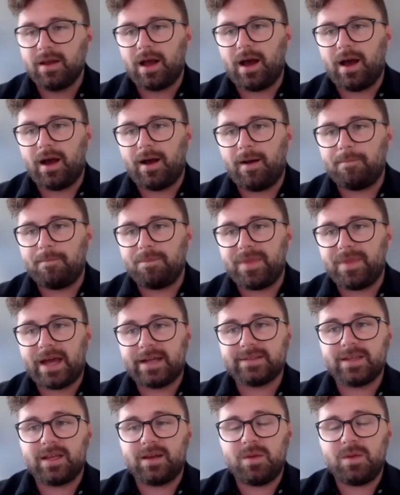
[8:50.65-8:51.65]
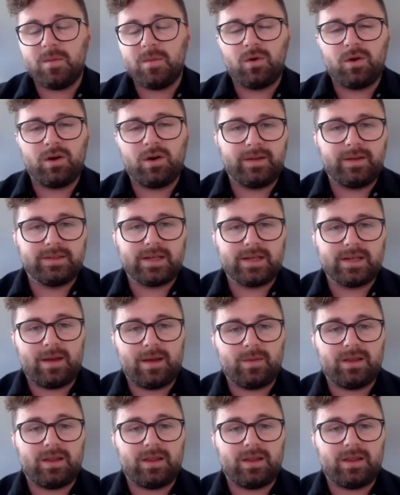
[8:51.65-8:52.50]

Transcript: That's going to be more on the time